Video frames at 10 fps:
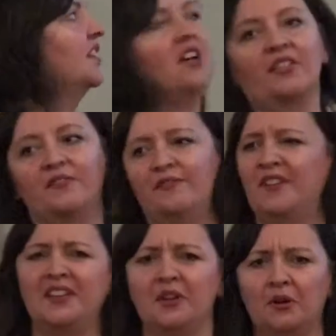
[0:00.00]
to all the
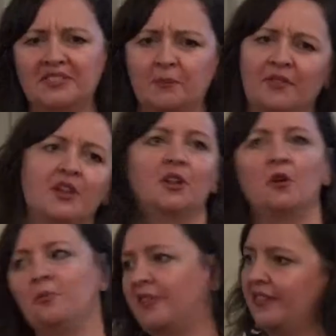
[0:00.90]
videos about the
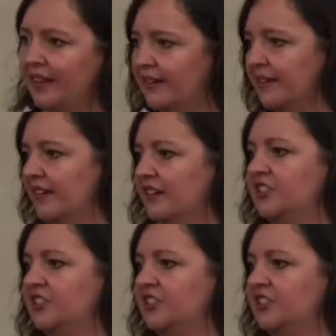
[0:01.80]
Globe Theater,